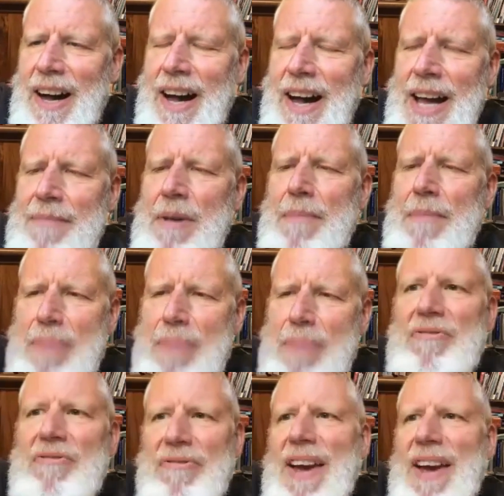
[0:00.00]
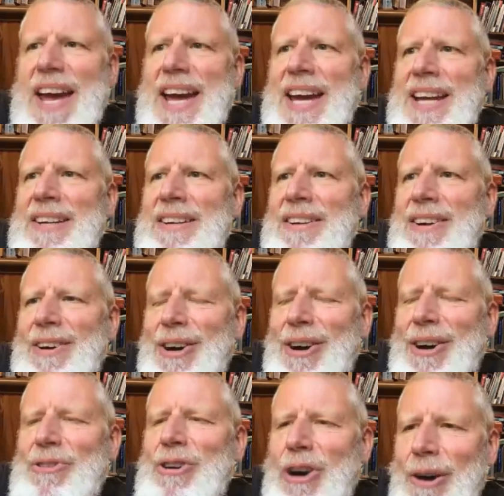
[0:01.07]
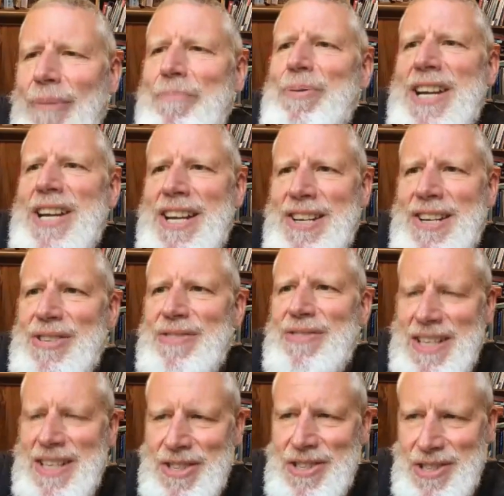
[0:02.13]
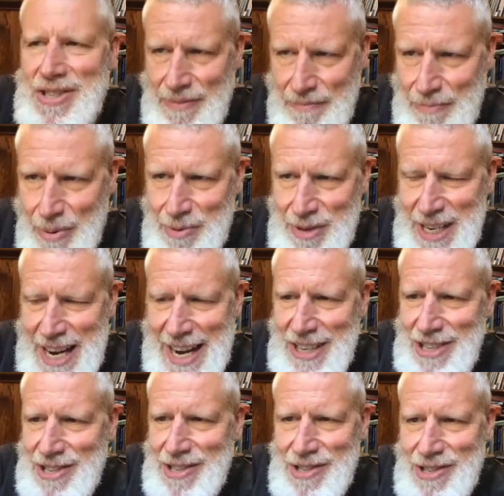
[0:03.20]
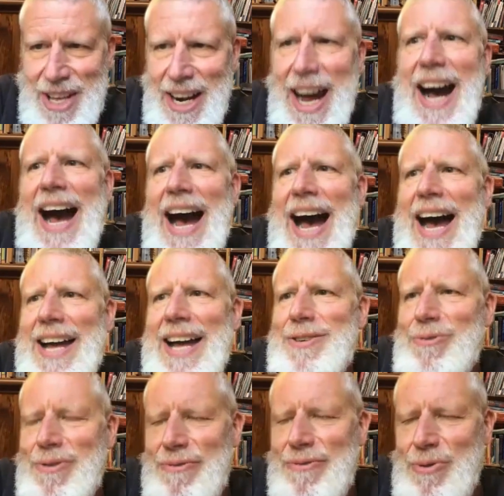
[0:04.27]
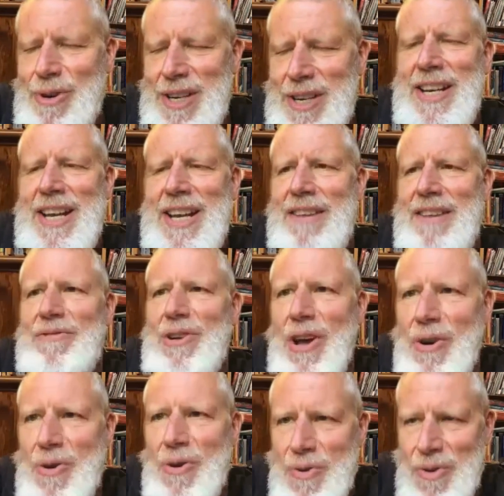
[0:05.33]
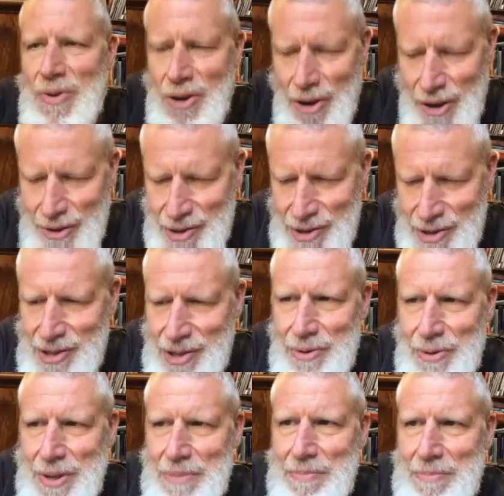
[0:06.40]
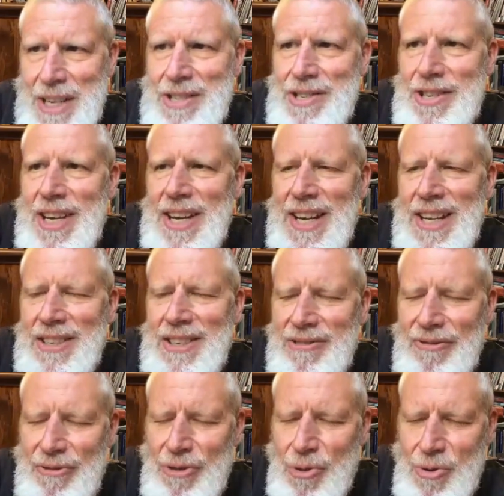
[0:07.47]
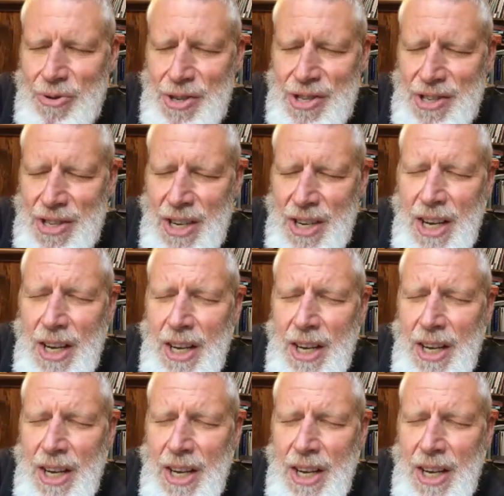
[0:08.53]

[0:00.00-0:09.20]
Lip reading: I'm a big fan of comprehensive and simple taxes that are hard to avoid and have low costs to administer and enforce.